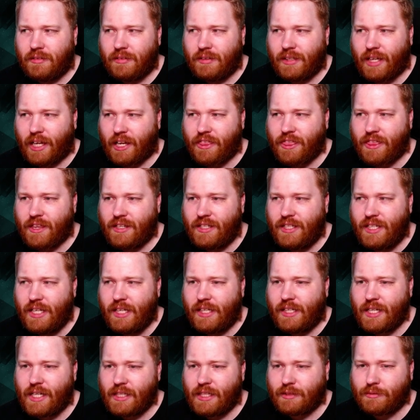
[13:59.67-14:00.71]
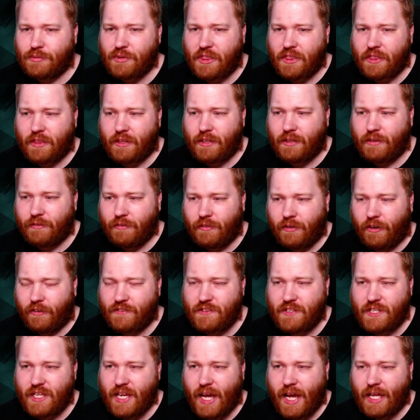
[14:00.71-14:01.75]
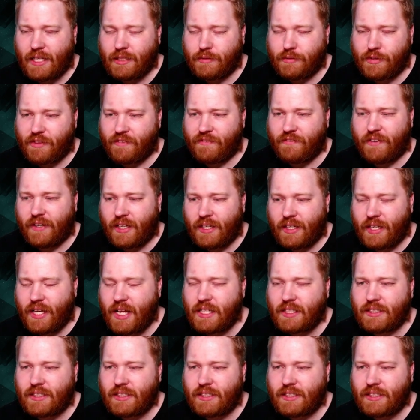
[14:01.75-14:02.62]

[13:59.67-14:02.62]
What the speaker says: Like, the details of the hands with the fingernails